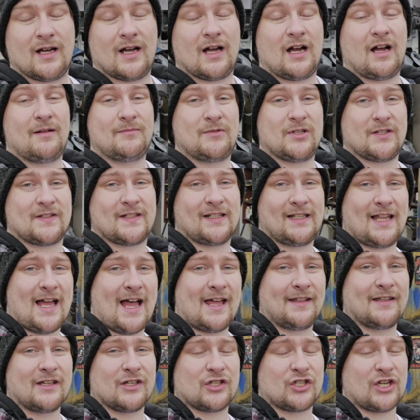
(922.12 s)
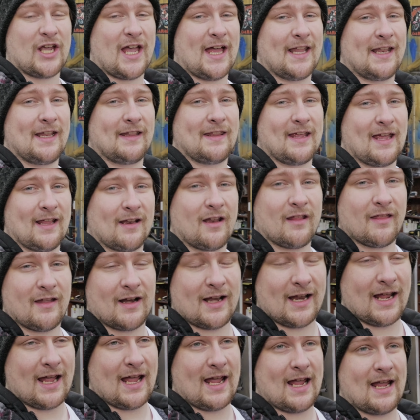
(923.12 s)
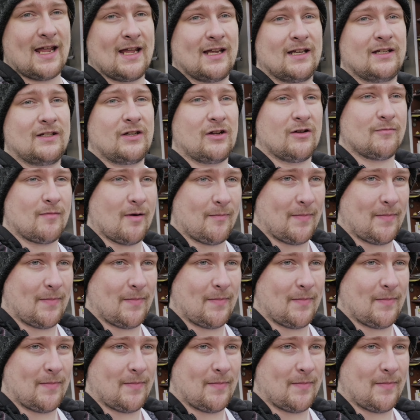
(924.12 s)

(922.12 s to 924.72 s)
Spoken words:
I'm just a lad in the shed at the end of the day, doing my